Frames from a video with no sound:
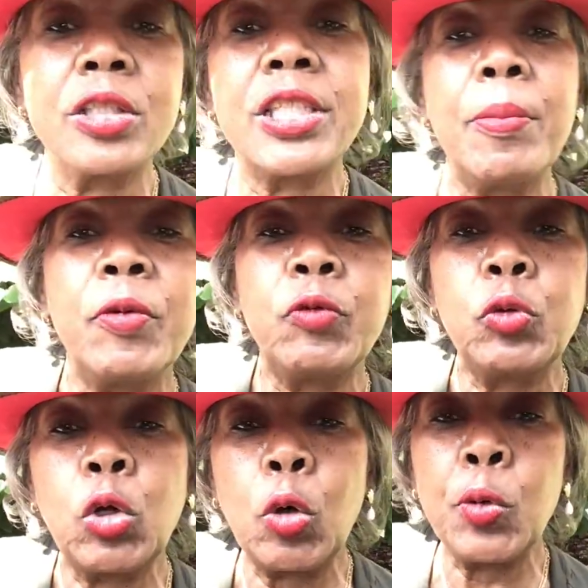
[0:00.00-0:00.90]
some of
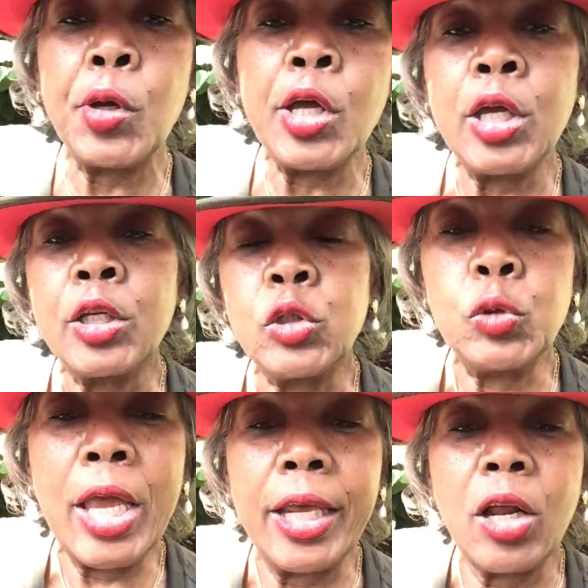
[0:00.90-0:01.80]
you know,
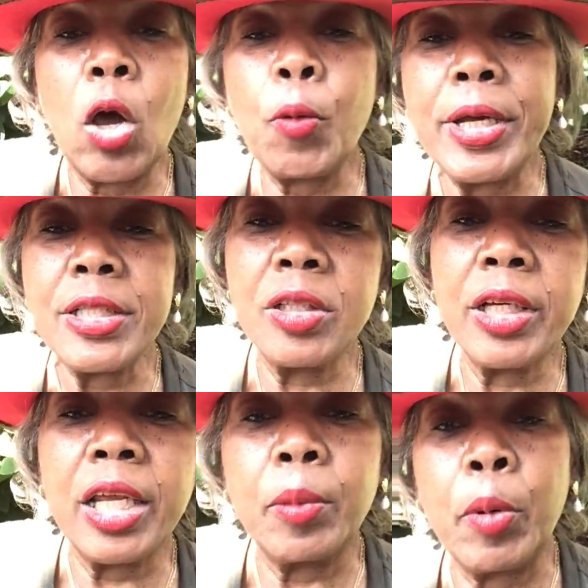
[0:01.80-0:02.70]
you can't always
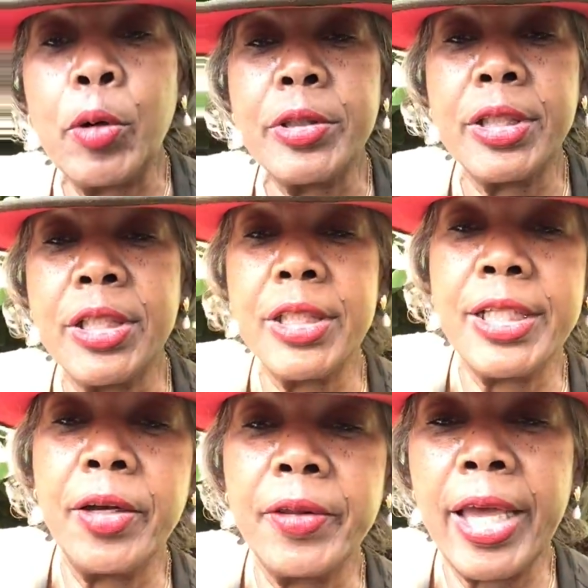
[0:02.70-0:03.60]
look at a person and
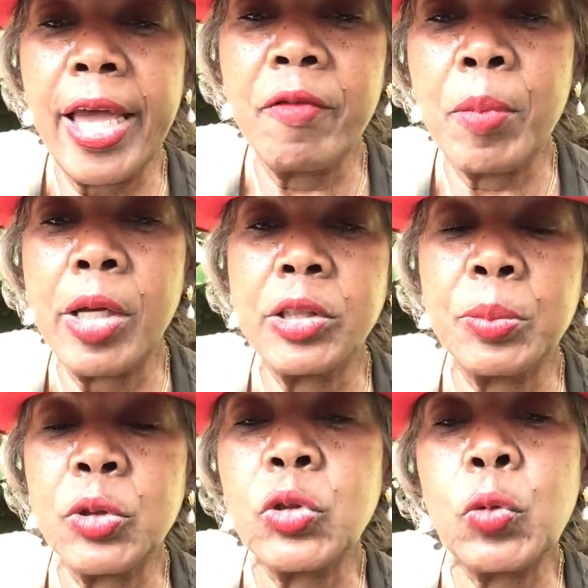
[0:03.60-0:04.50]
tell they have
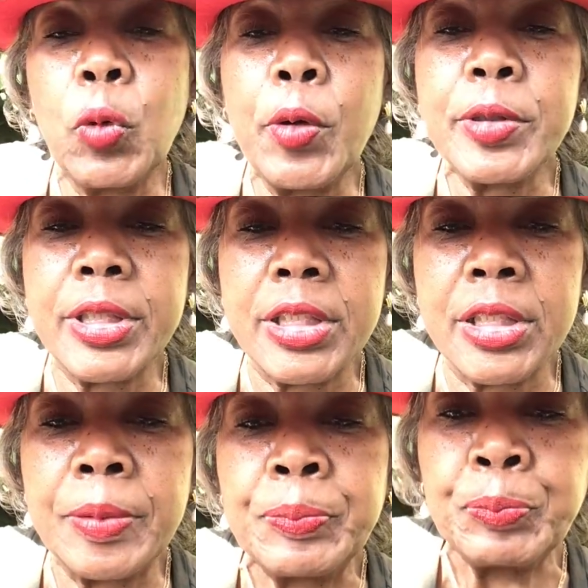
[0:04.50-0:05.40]
multiple sclerosis.